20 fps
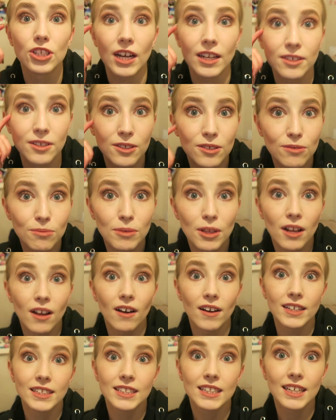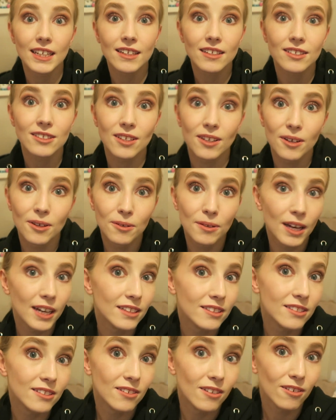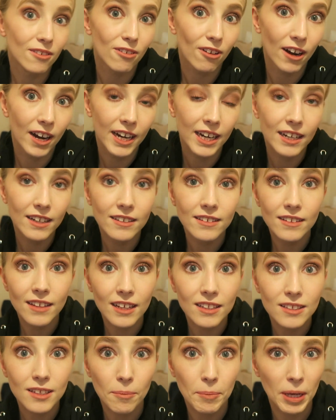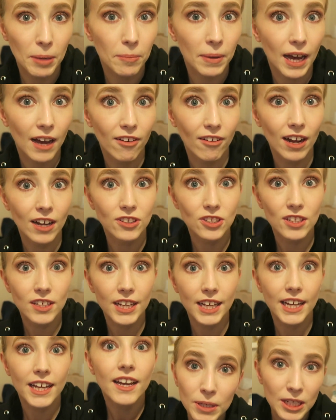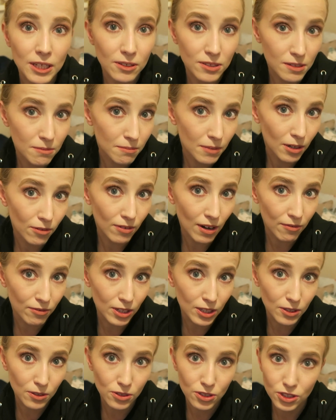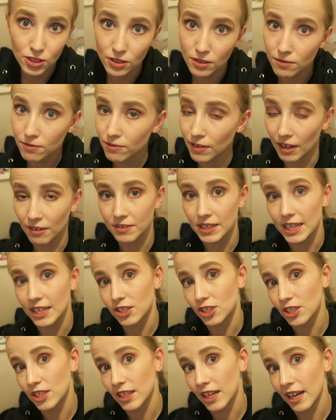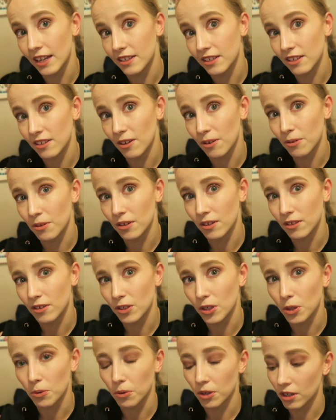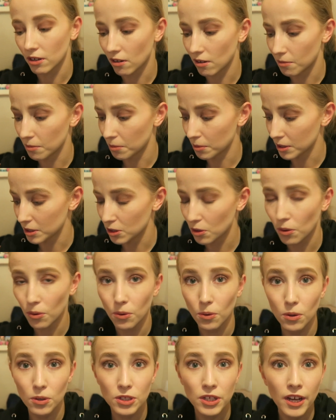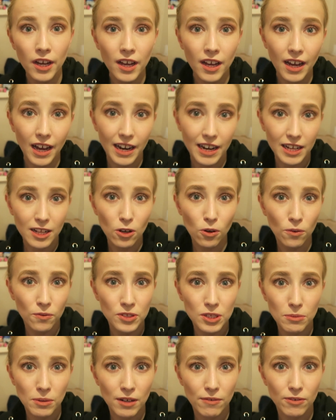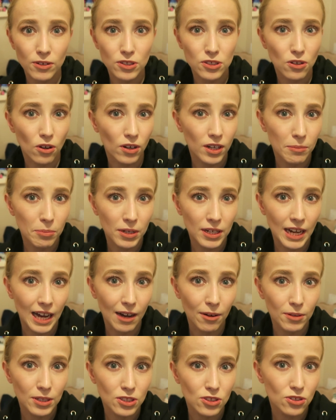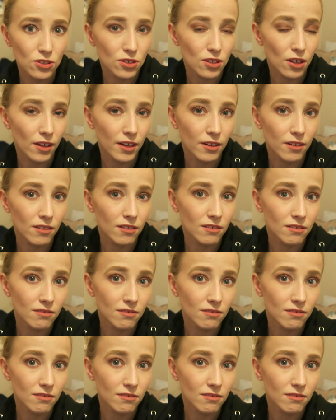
shadows from the lighting. So that's not great. That's a bit better actually. I've been using my Revolution foundation again, you know, the new one, I can't remember what it's called. And I loved it when I first got it, but now it's just looks